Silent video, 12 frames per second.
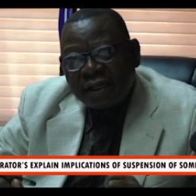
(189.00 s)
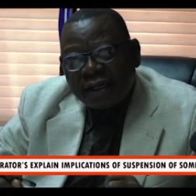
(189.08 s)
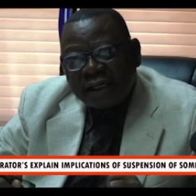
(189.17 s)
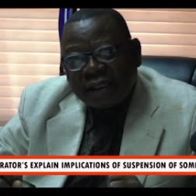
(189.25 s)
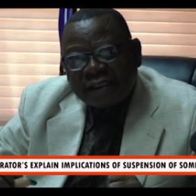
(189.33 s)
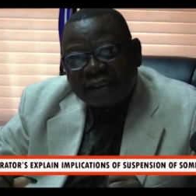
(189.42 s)

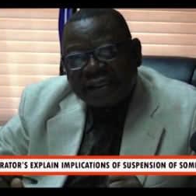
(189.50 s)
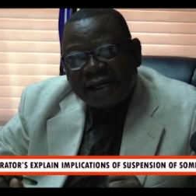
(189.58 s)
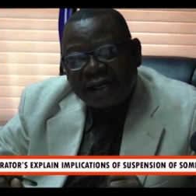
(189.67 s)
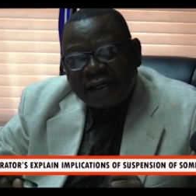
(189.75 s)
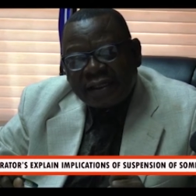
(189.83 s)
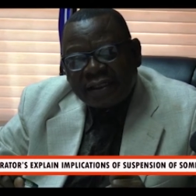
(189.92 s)
in
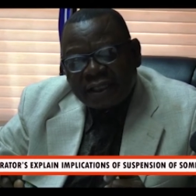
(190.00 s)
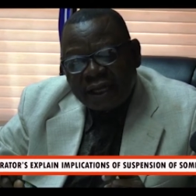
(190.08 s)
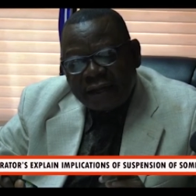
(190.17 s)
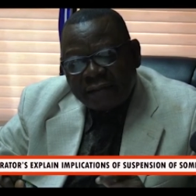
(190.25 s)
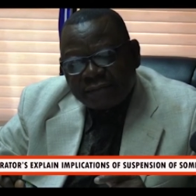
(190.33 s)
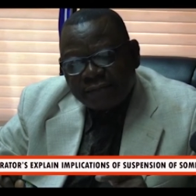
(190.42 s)
declaring
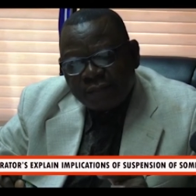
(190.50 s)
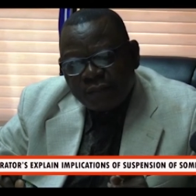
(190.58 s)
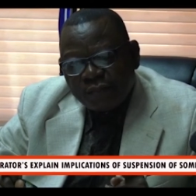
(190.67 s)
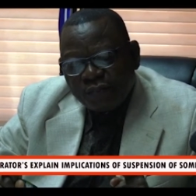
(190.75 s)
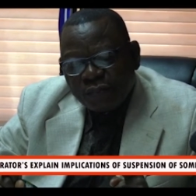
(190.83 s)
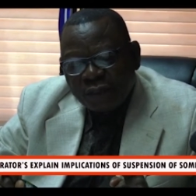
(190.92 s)
term
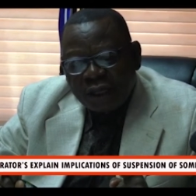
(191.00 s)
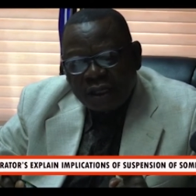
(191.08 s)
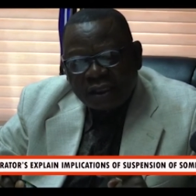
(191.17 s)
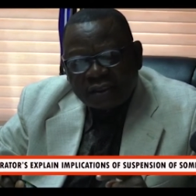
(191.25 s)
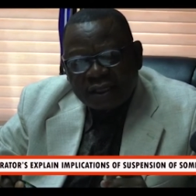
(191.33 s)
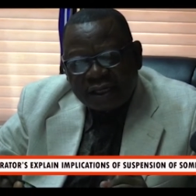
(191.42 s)

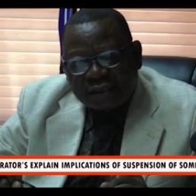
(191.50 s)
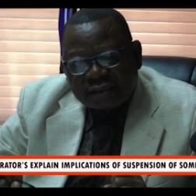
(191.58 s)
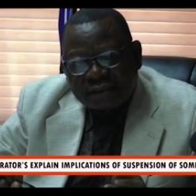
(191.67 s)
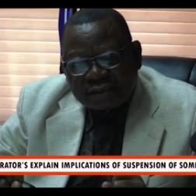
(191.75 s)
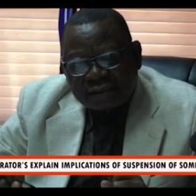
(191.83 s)
is that